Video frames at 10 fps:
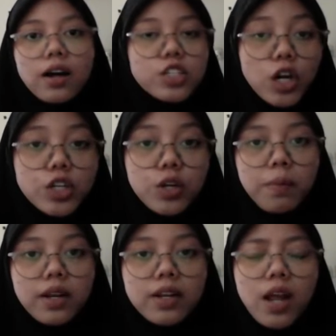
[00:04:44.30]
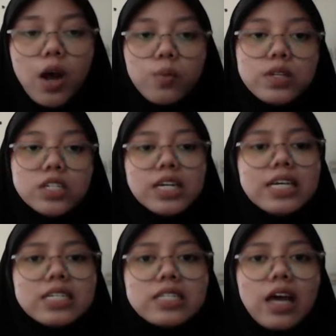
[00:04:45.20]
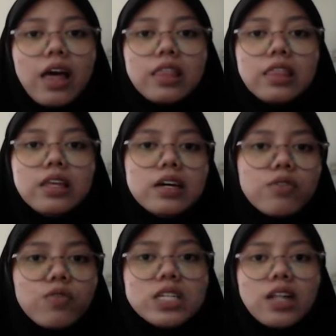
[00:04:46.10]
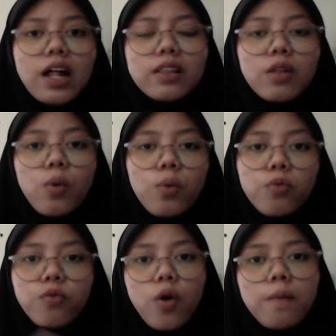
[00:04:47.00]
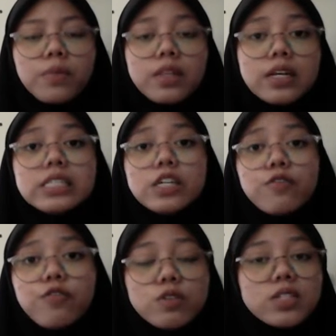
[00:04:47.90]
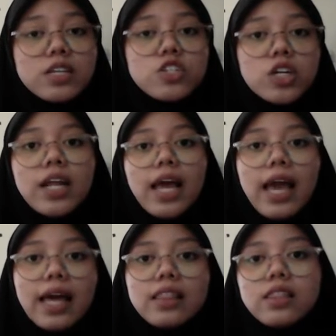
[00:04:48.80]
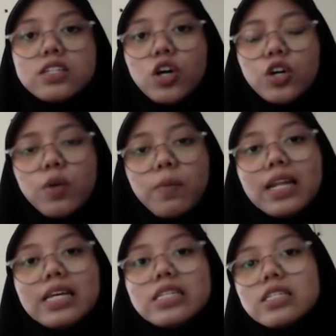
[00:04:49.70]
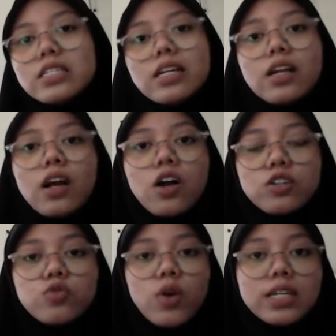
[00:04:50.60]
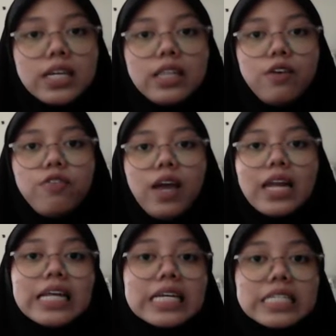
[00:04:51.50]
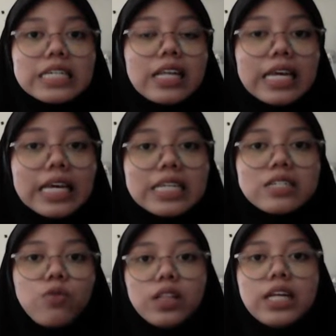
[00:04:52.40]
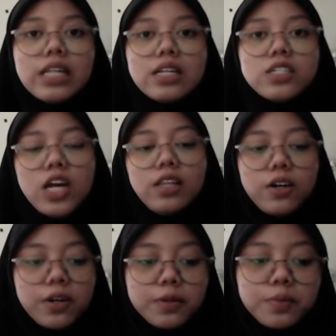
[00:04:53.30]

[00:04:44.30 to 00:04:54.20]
document, which is the result from the interview session, and the document isn't contradictive and it is related each other.